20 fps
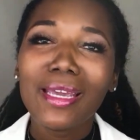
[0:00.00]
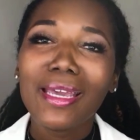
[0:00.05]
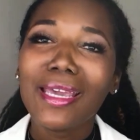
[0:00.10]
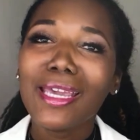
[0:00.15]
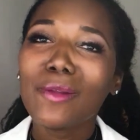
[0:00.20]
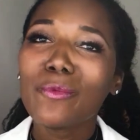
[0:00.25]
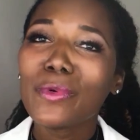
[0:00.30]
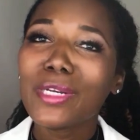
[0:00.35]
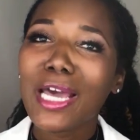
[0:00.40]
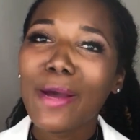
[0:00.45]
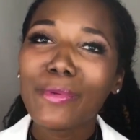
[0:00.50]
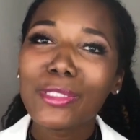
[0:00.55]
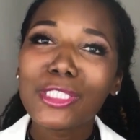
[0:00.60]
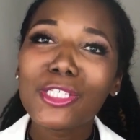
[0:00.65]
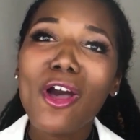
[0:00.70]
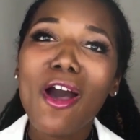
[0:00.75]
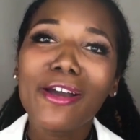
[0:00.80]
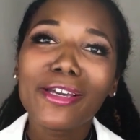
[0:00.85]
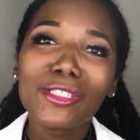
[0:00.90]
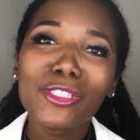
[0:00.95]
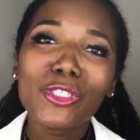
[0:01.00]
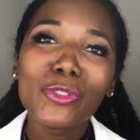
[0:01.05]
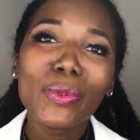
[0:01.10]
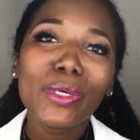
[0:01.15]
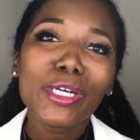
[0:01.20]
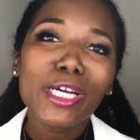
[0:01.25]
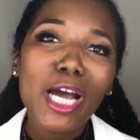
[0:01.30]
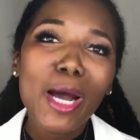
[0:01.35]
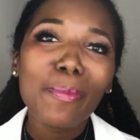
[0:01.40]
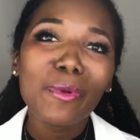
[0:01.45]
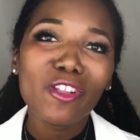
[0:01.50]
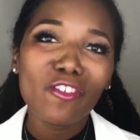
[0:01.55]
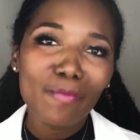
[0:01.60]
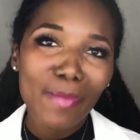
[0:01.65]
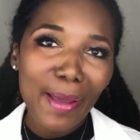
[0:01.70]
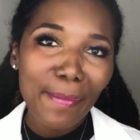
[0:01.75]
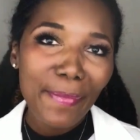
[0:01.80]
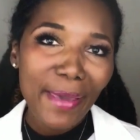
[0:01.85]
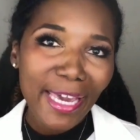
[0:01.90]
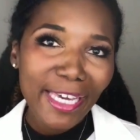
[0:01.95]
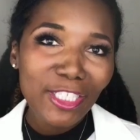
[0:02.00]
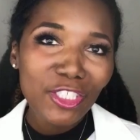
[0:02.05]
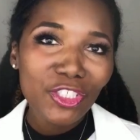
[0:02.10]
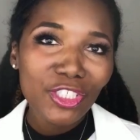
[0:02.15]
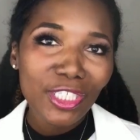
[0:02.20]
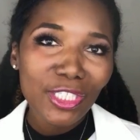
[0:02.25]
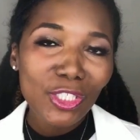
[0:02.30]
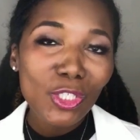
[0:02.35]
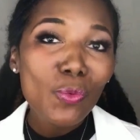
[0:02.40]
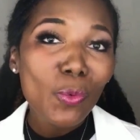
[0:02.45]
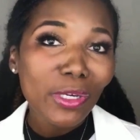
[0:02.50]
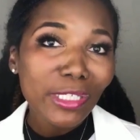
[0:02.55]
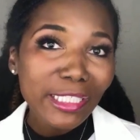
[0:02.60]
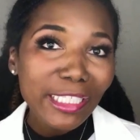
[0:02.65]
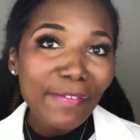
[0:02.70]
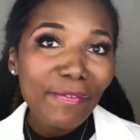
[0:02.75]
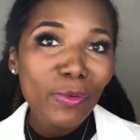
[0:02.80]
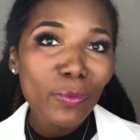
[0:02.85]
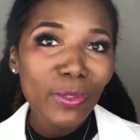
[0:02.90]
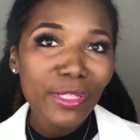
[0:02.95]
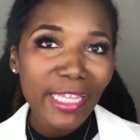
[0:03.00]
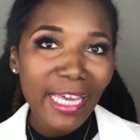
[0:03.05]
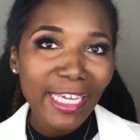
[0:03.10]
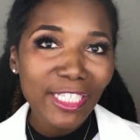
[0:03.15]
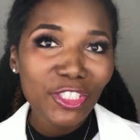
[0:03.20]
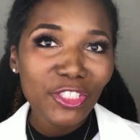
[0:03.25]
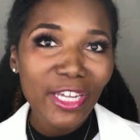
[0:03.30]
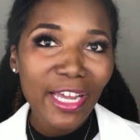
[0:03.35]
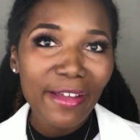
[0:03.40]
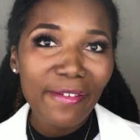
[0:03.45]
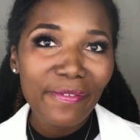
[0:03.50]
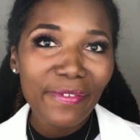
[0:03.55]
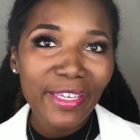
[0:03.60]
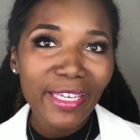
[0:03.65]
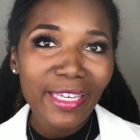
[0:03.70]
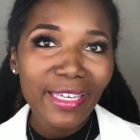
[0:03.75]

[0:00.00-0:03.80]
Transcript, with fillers: And when I was talking to a couple of my patients who are living with HIV,